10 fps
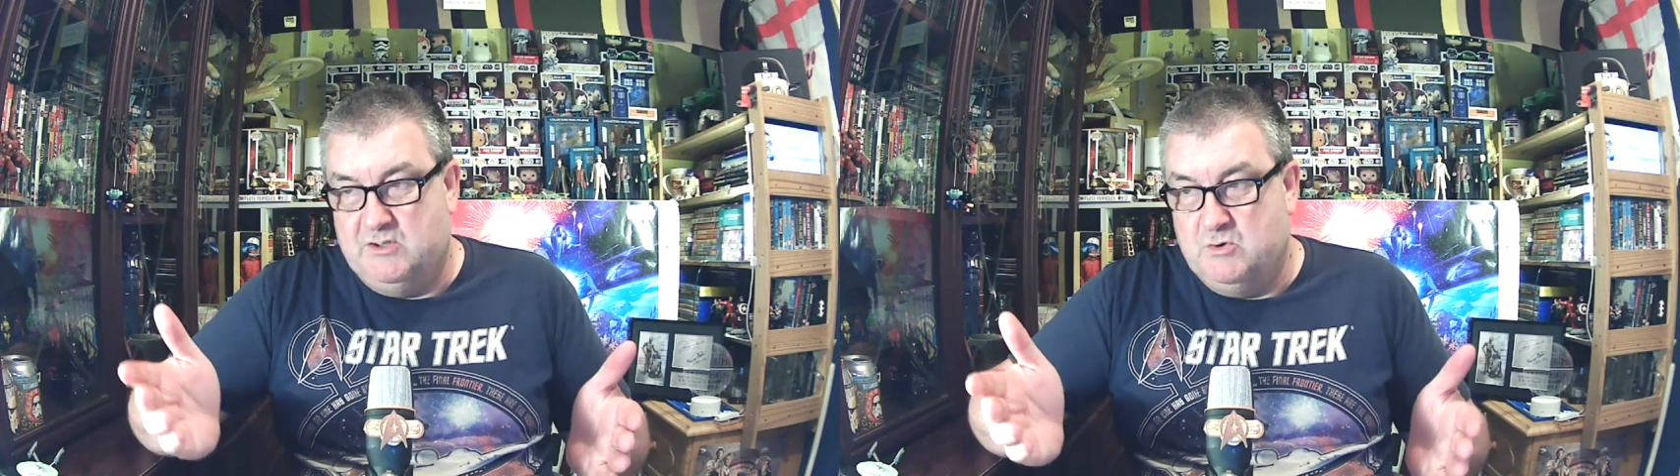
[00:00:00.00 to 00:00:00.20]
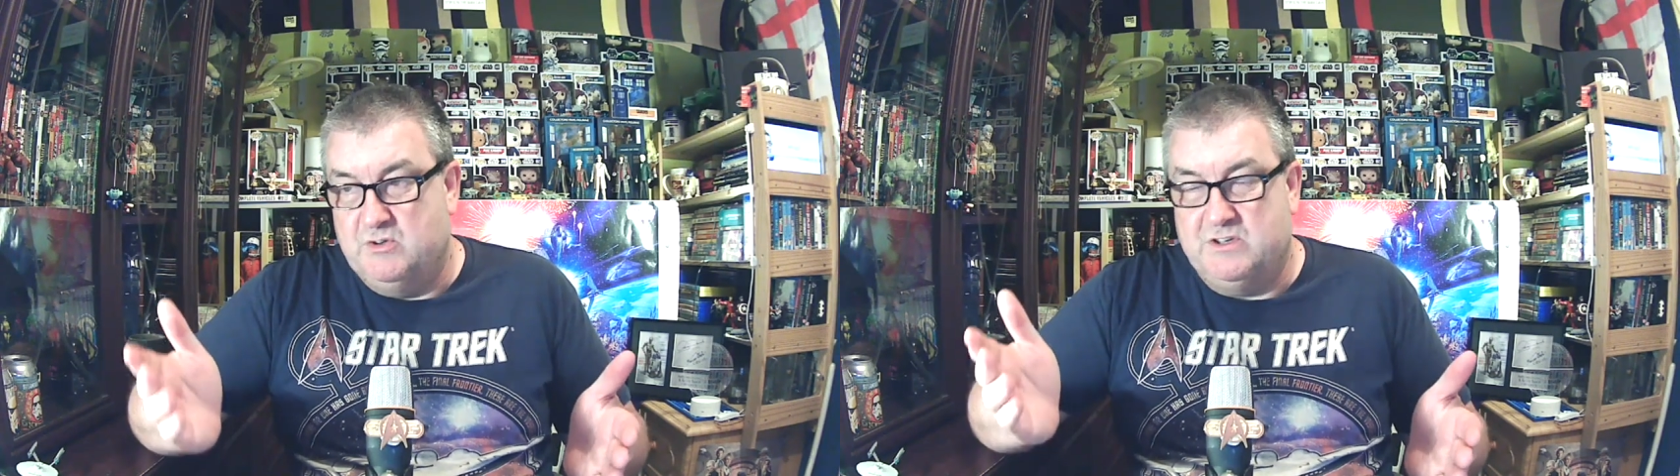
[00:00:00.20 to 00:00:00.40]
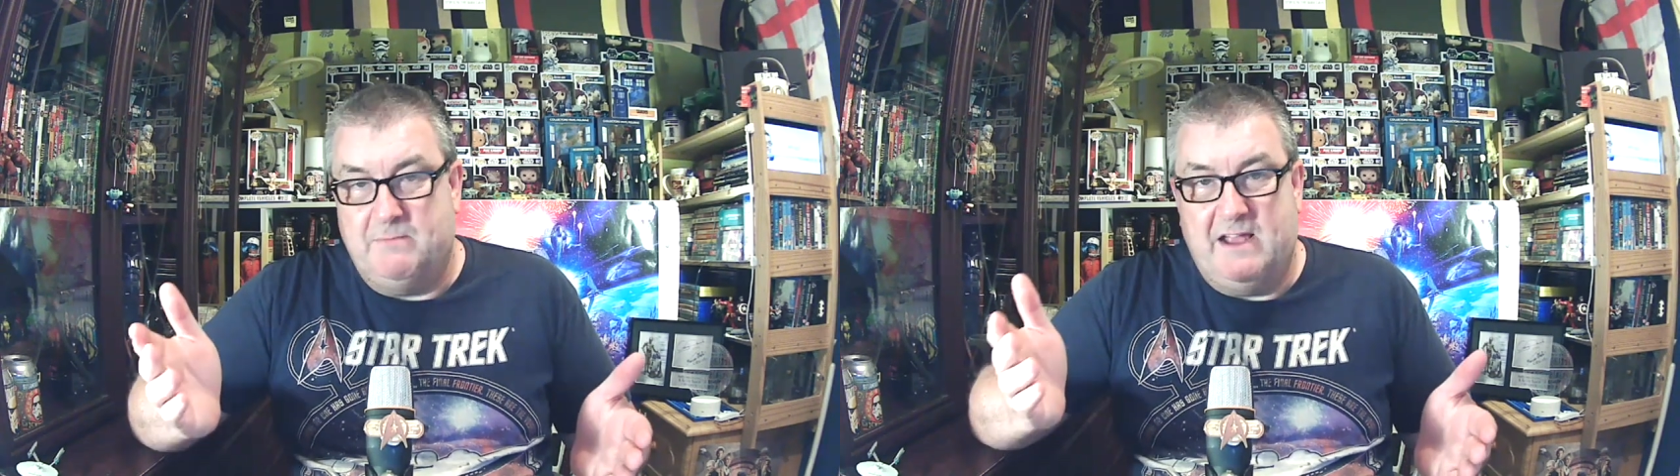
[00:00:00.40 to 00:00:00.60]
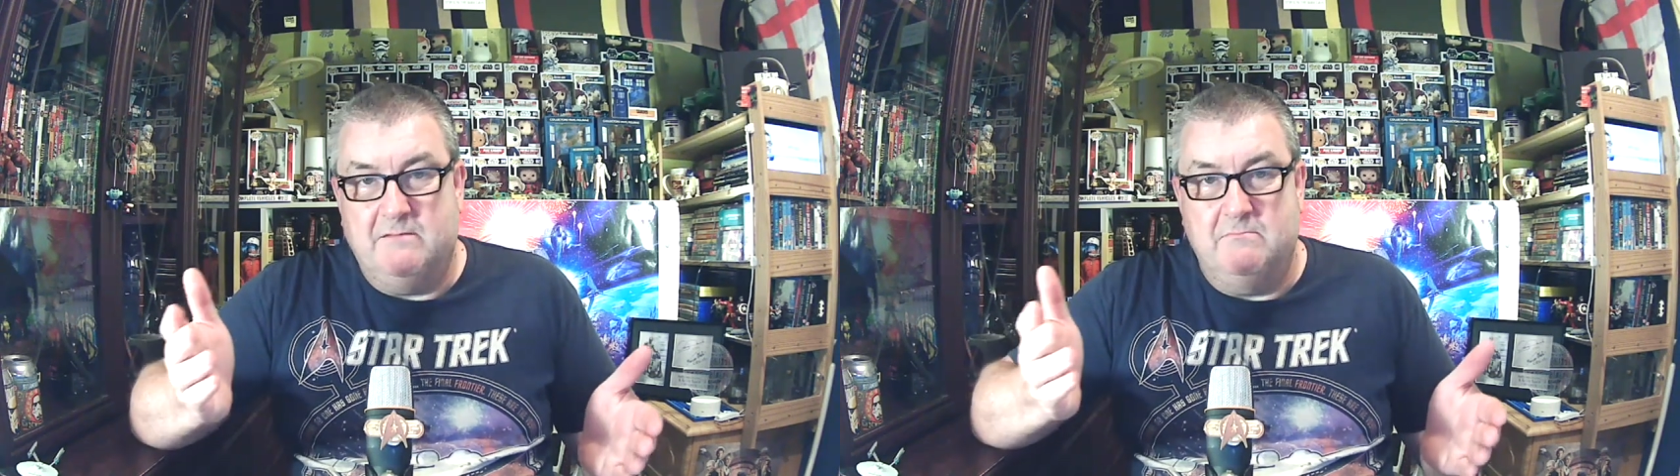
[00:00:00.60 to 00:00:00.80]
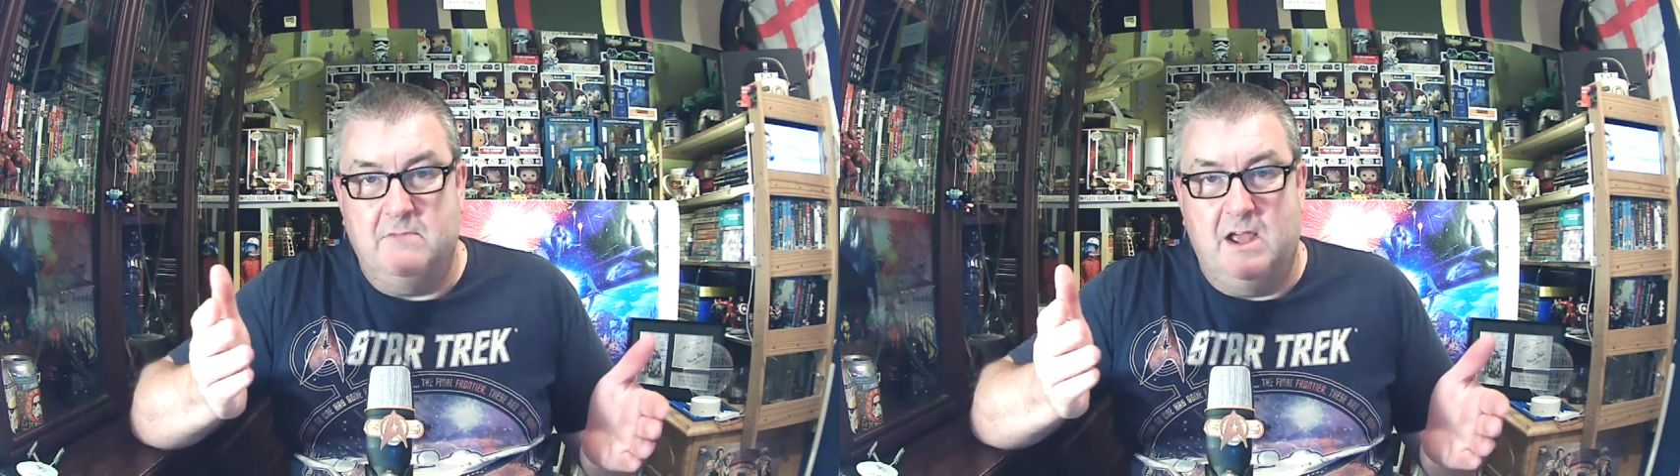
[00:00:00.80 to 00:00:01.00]
taught about
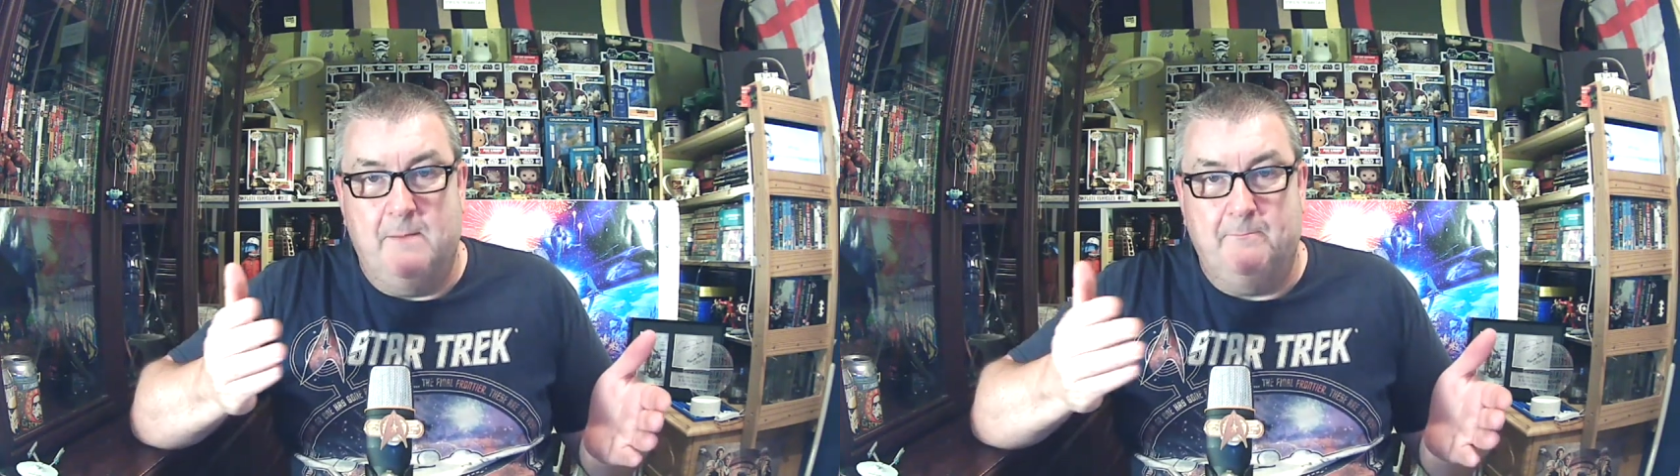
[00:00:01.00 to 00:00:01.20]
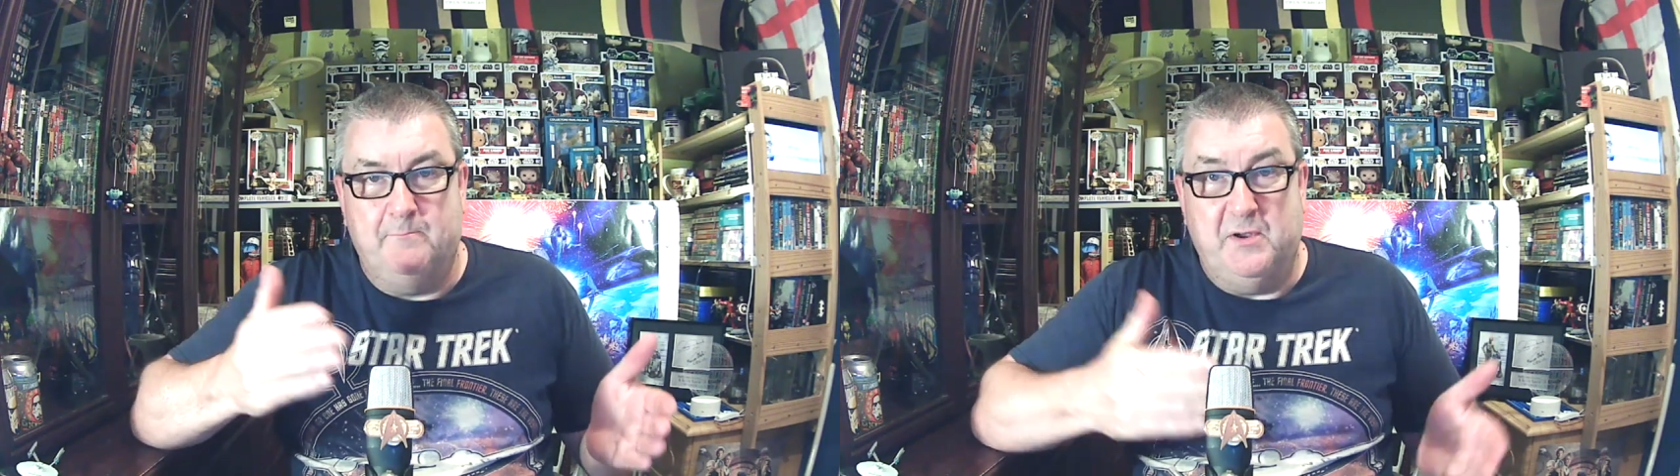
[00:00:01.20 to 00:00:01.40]
um,